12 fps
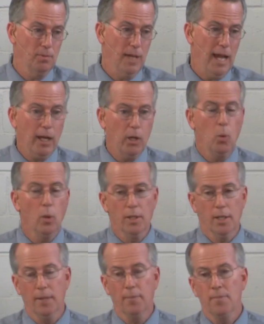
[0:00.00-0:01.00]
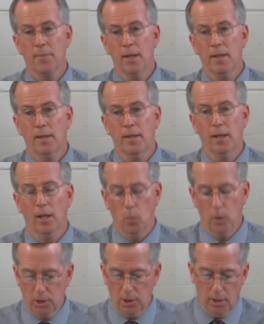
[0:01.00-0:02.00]
equity.
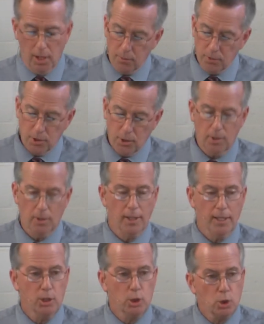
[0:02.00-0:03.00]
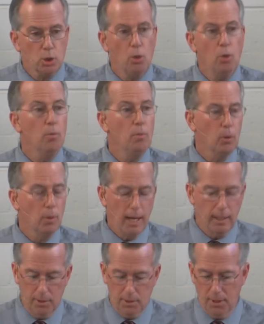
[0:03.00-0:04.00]
We should love, certainly, true
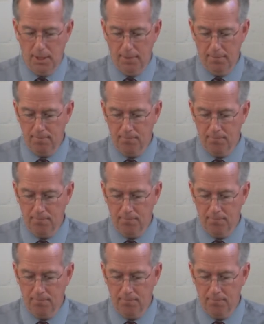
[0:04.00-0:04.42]
morality.